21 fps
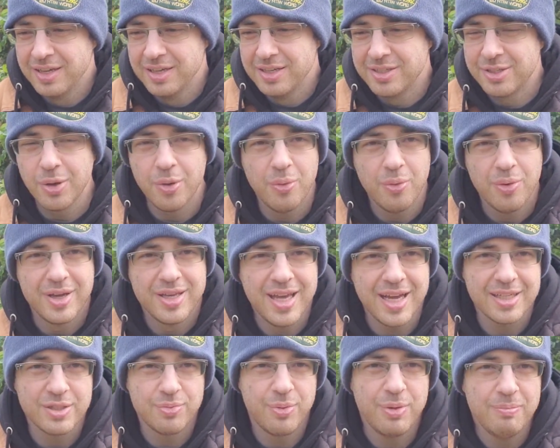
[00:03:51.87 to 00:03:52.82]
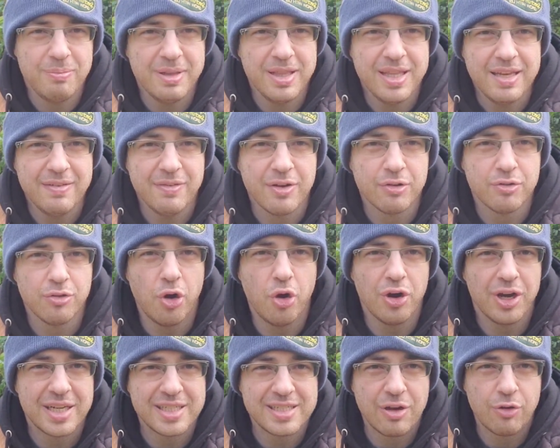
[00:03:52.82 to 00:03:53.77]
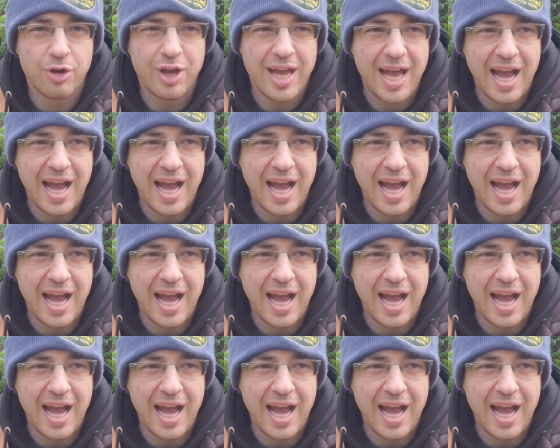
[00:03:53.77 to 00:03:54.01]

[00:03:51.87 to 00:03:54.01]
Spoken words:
So yes, we believe in growing as